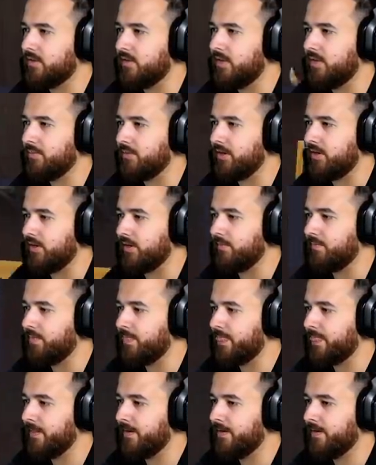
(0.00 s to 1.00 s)
There we go.
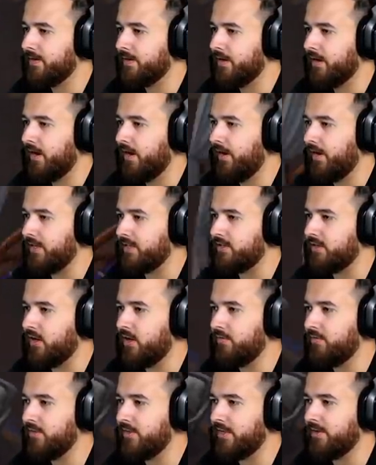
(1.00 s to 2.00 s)
All right, so
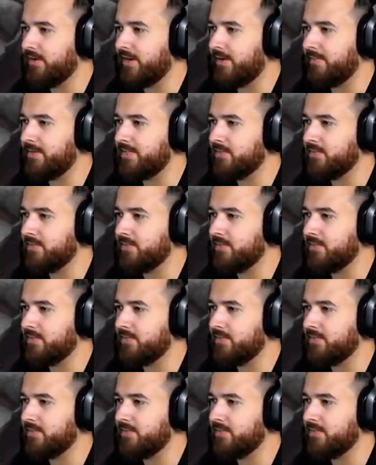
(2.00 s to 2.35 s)
hopefully that'll get